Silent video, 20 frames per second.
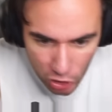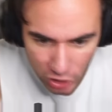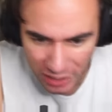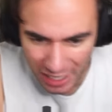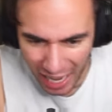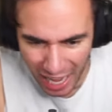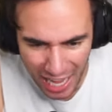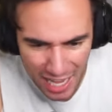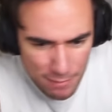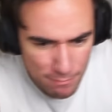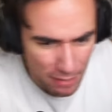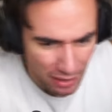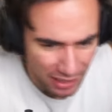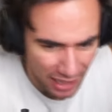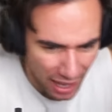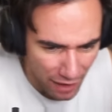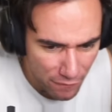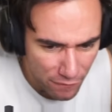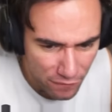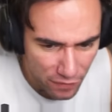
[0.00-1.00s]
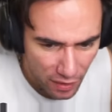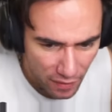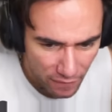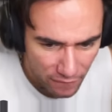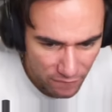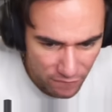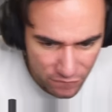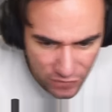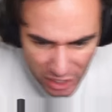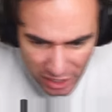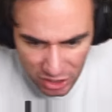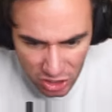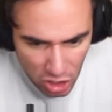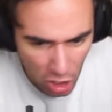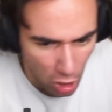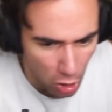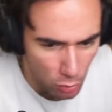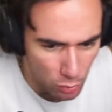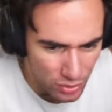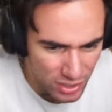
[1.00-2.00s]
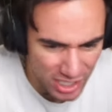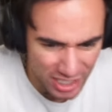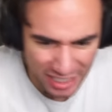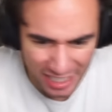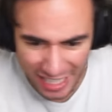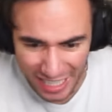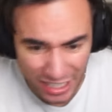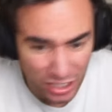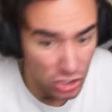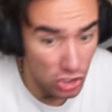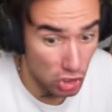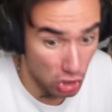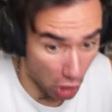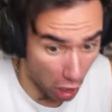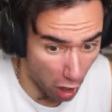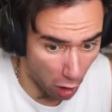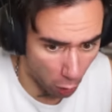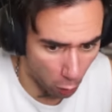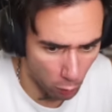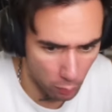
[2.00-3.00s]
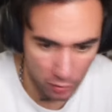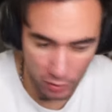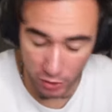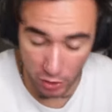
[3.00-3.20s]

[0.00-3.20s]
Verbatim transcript: Guy Maleth, Victones, King Joe.